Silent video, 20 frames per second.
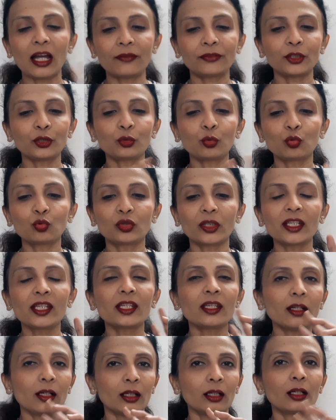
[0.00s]
after
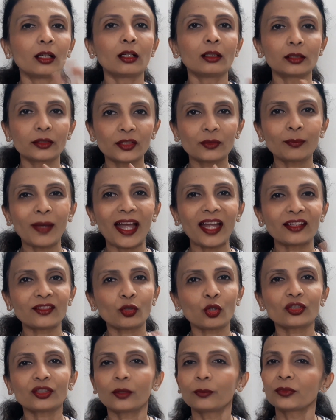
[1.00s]
2-3 smacks
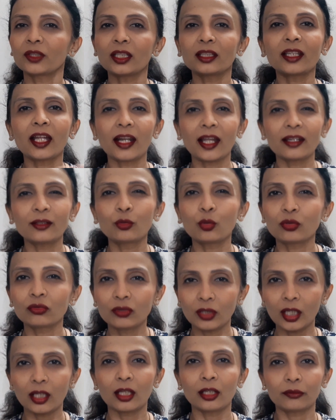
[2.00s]
or something, then I
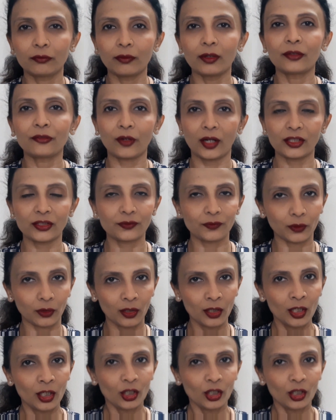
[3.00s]
don't think it will transfer.